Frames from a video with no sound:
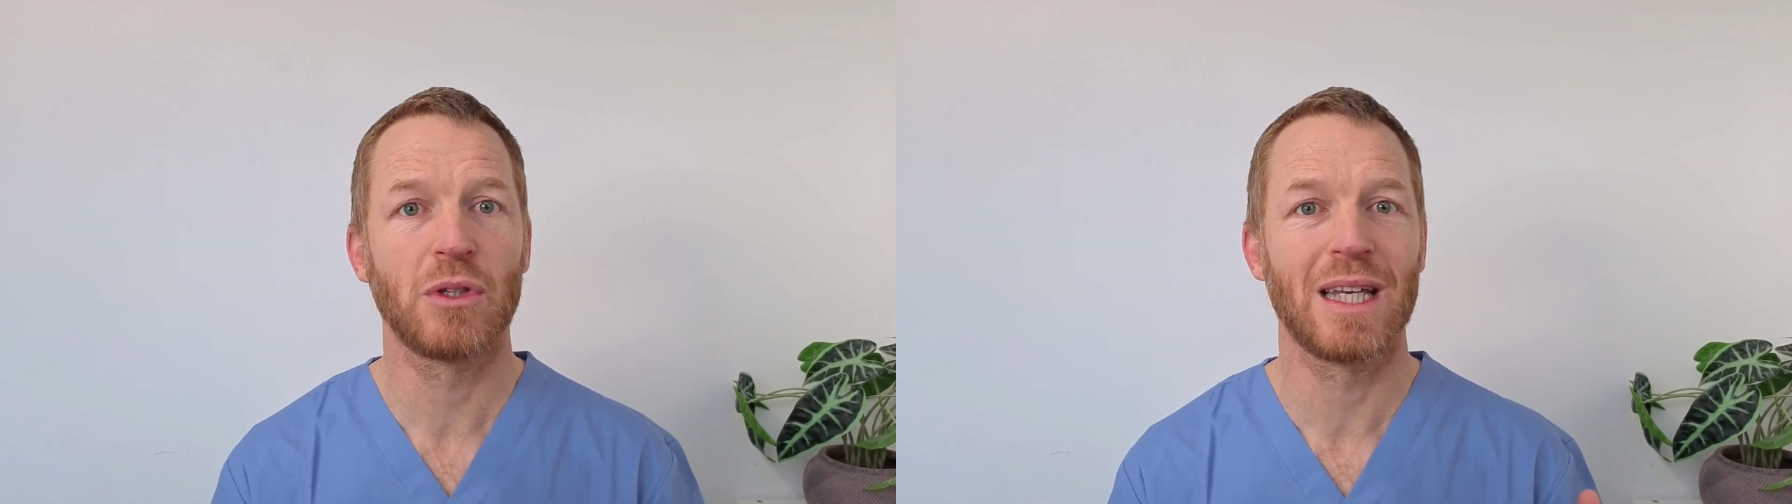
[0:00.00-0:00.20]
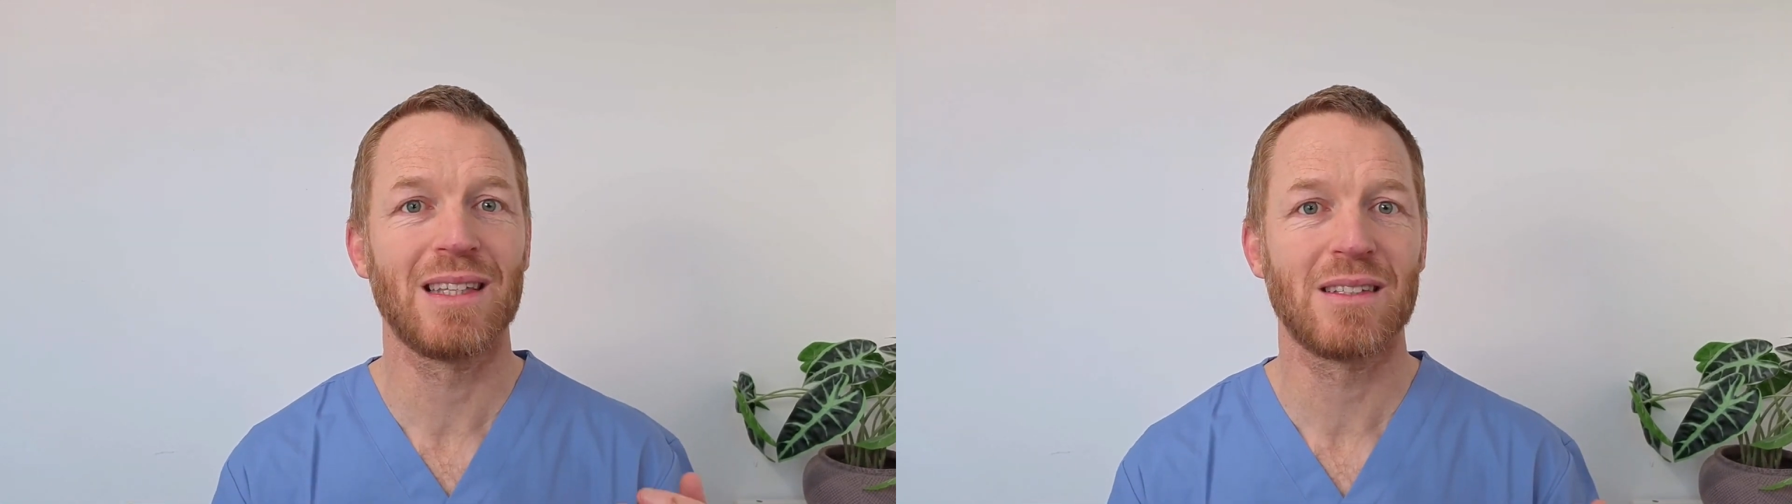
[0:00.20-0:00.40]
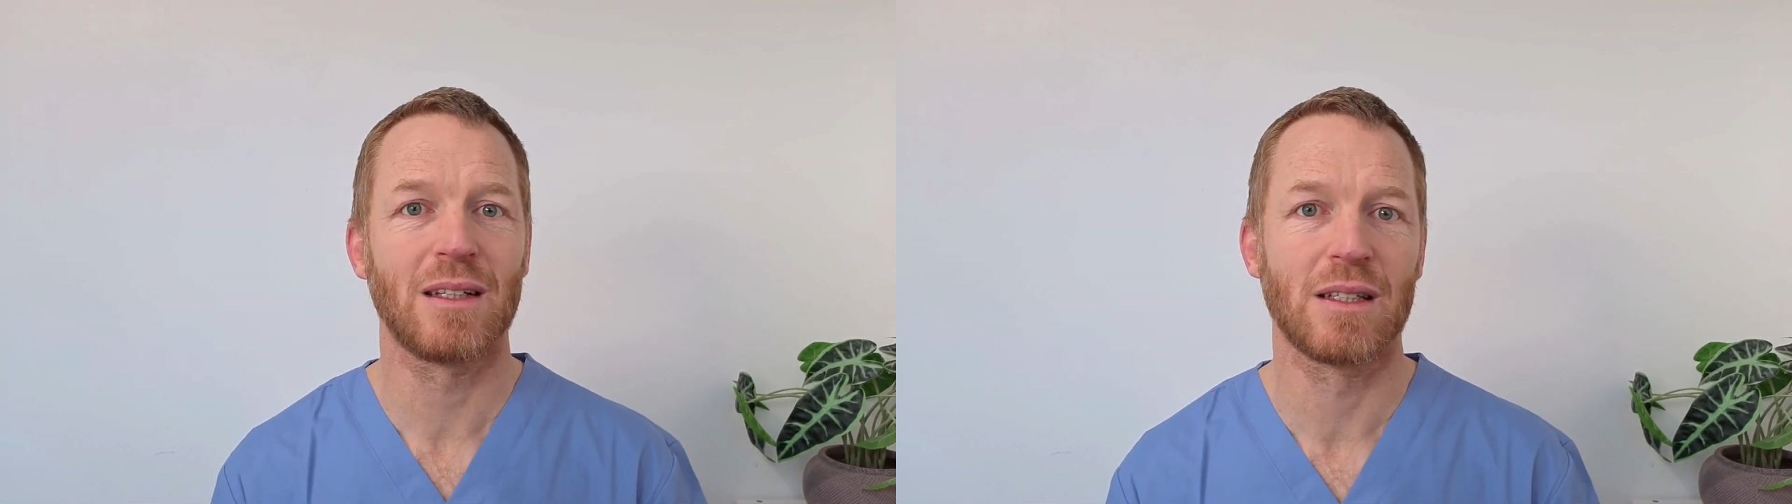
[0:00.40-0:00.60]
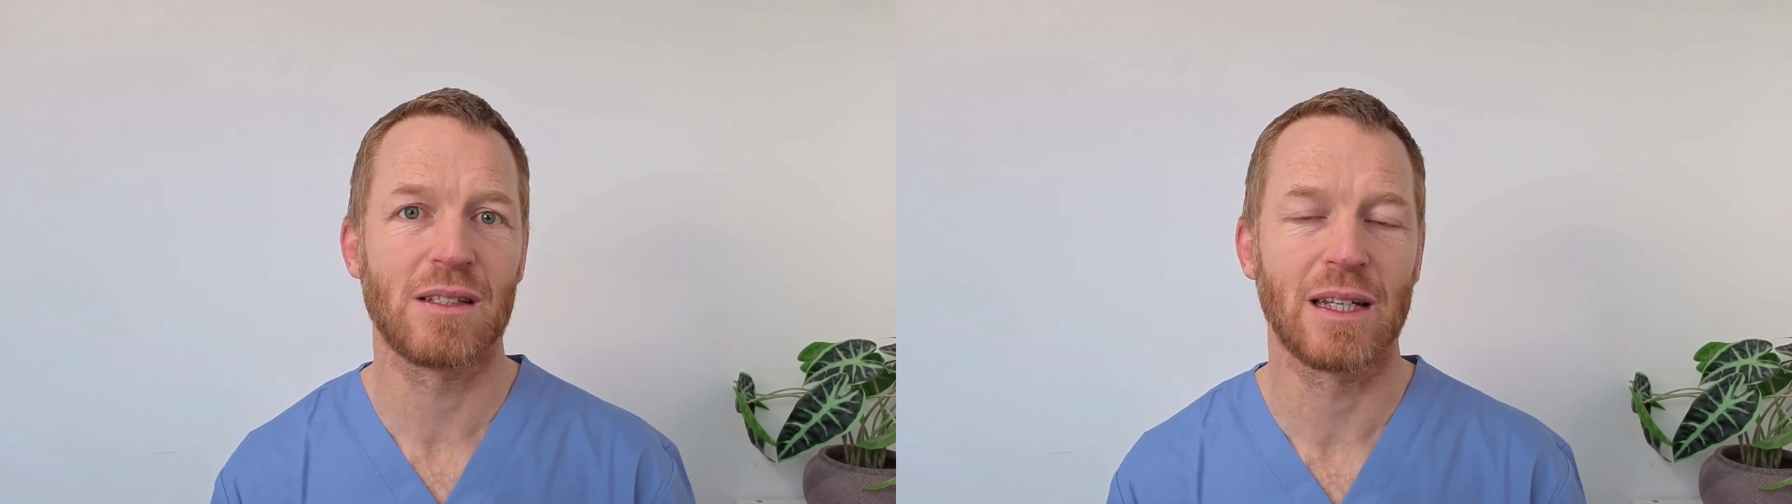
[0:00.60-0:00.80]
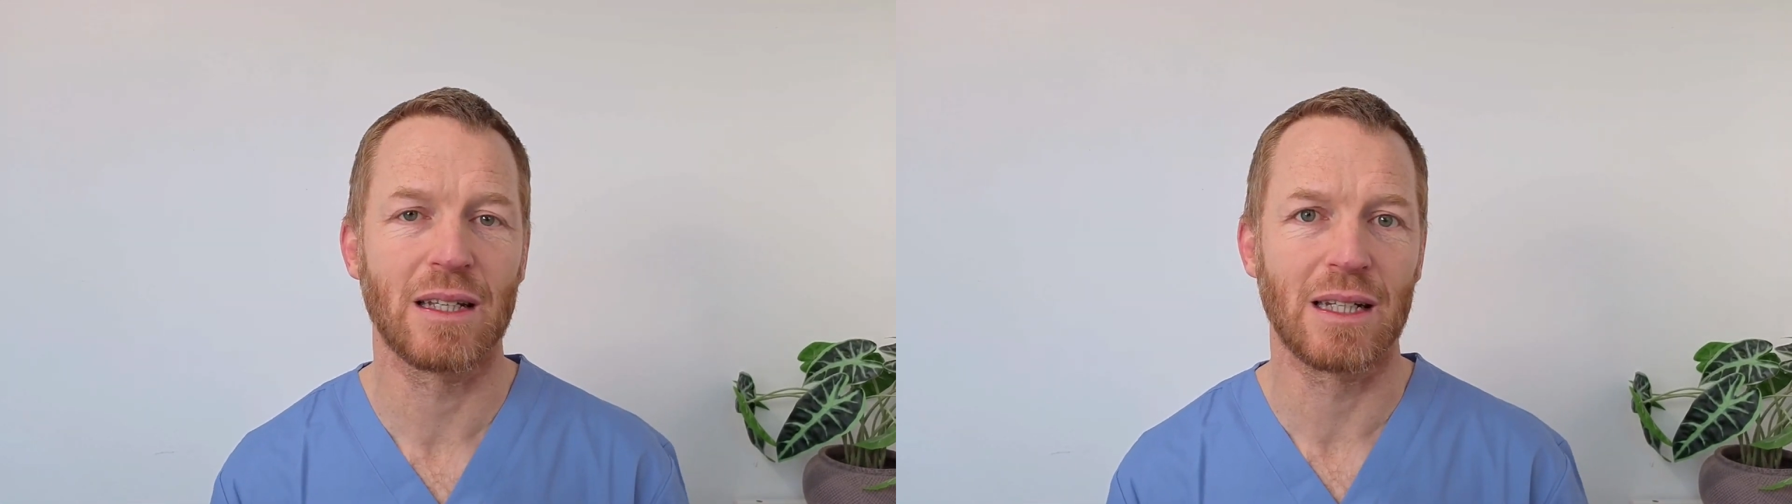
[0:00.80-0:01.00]
insulin
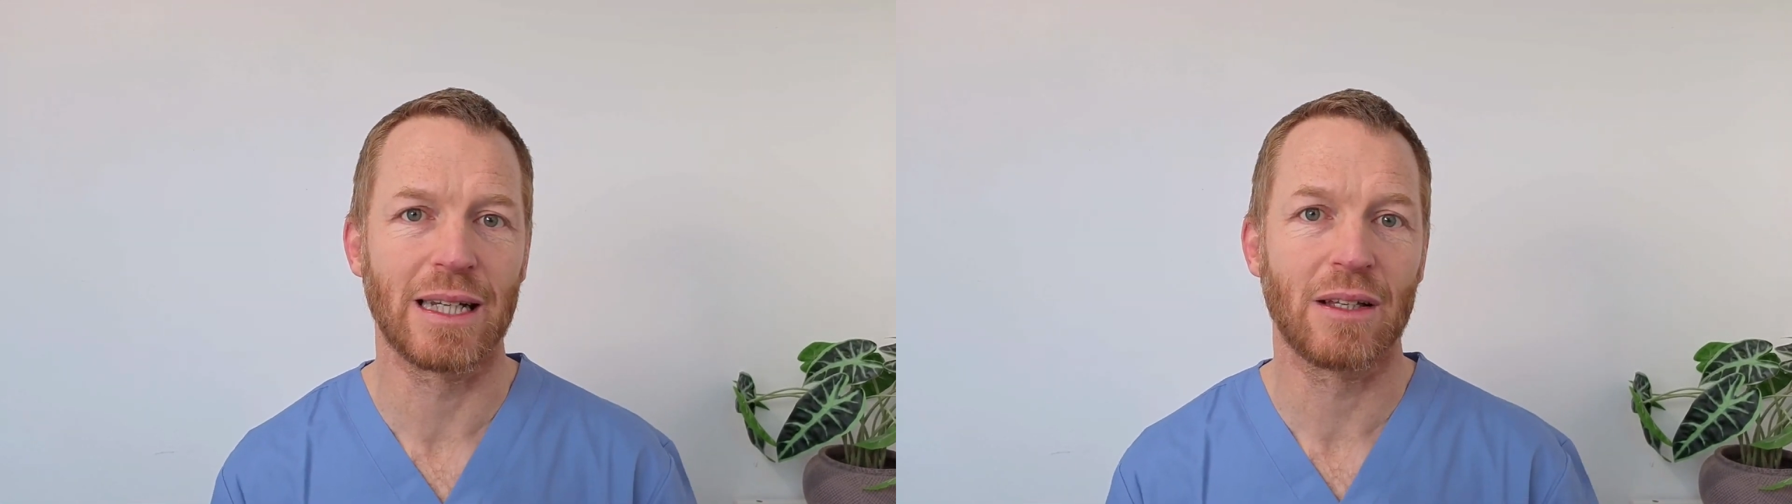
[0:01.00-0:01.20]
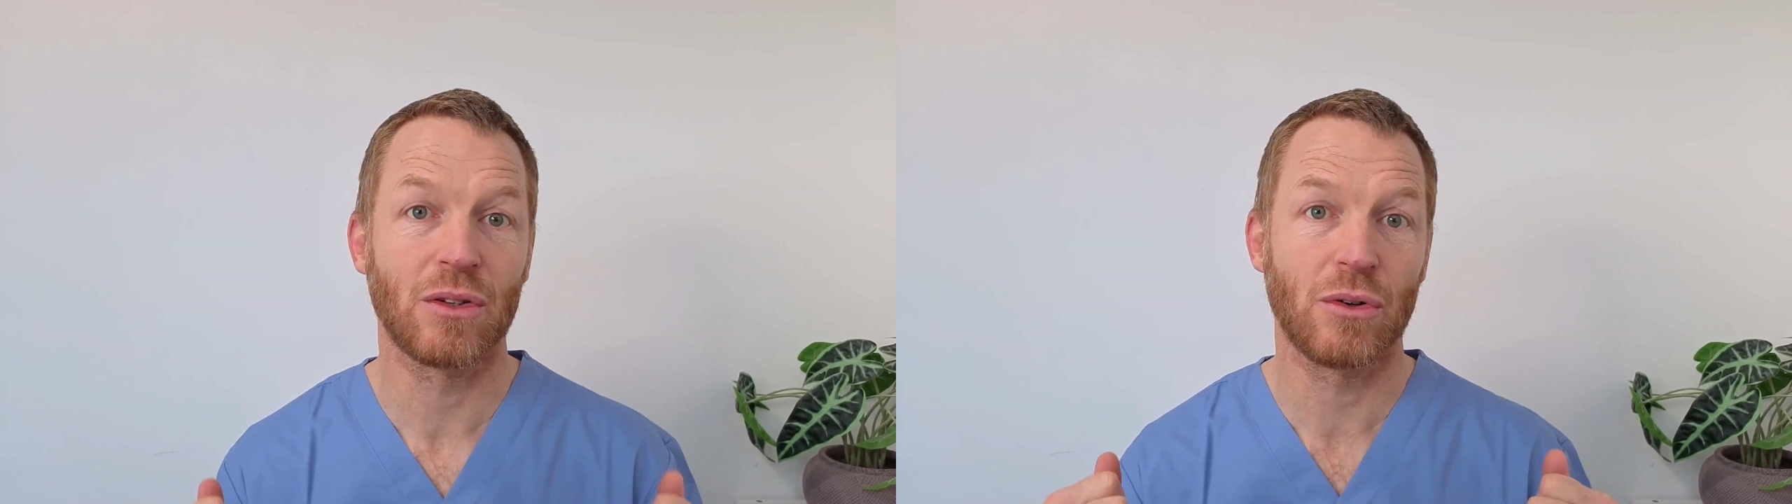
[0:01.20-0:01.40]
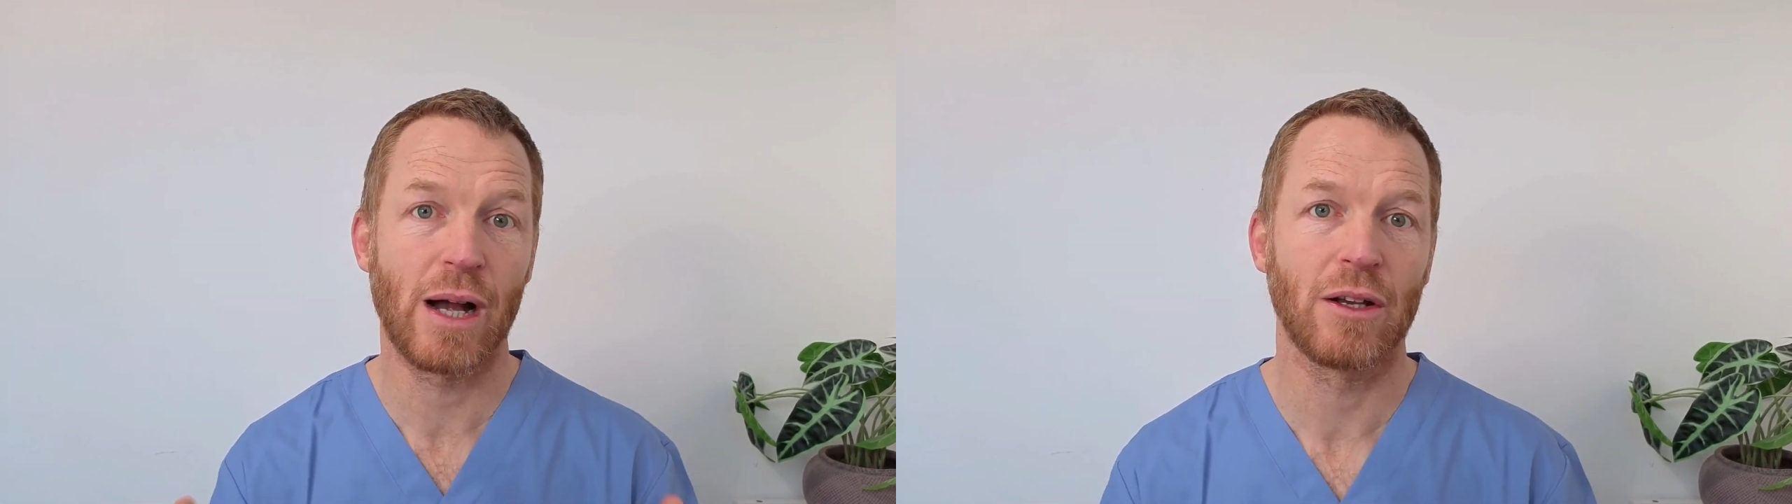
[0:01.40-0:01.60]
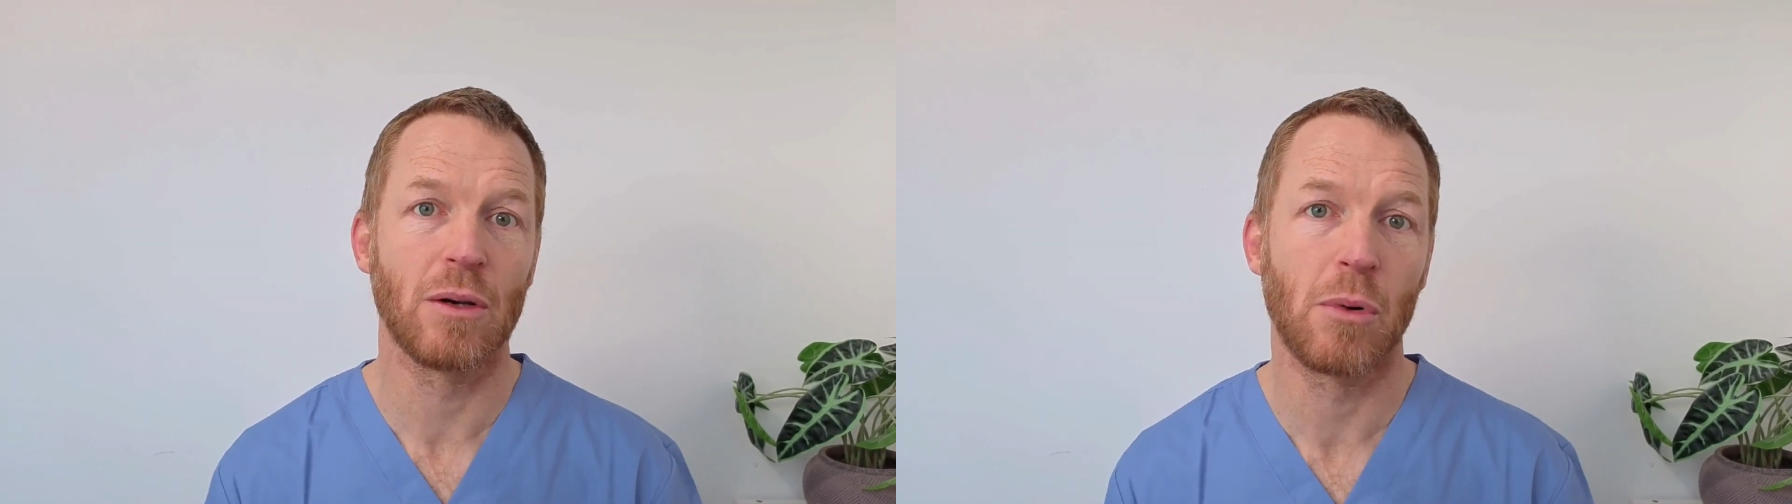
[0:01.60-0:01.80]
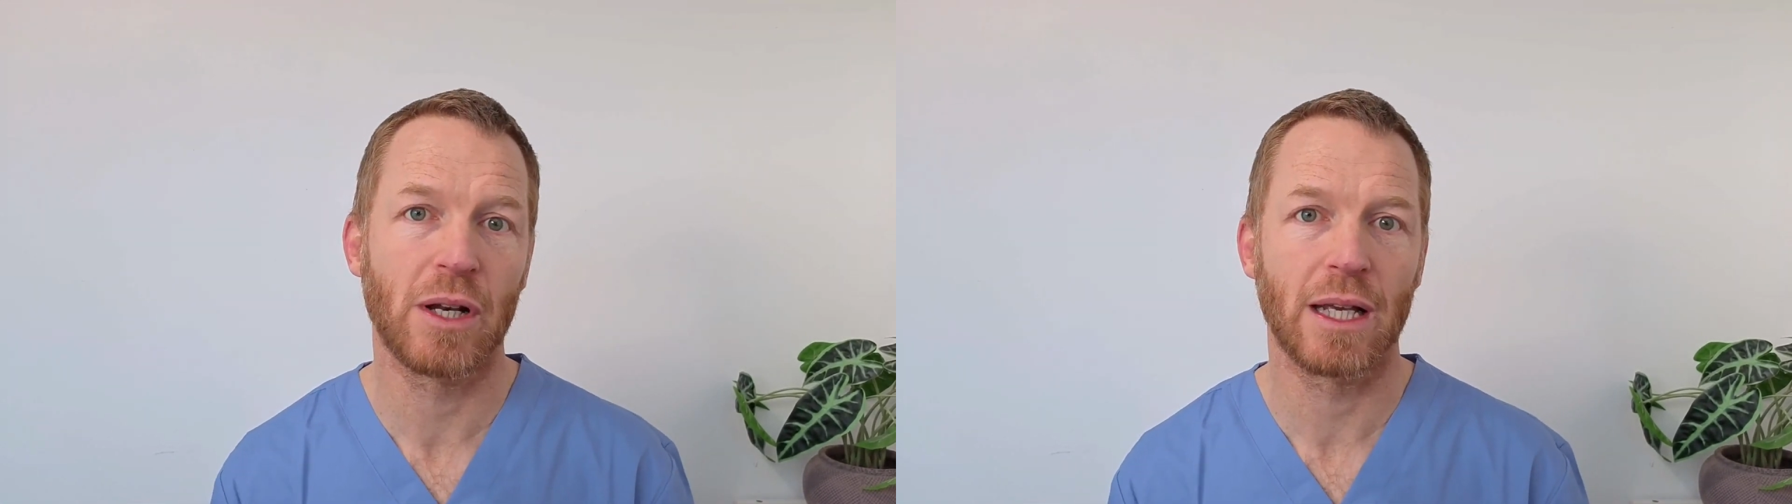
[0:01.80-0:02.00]
signaling throughout your
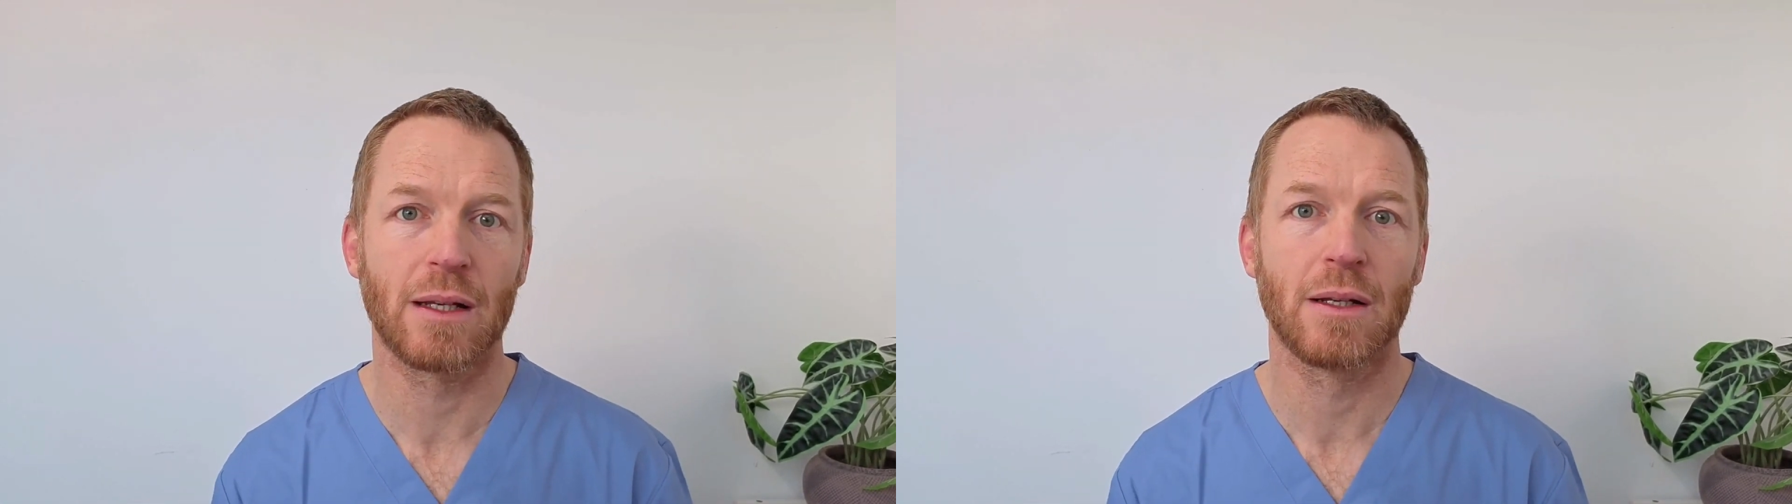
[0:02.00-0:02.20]
body.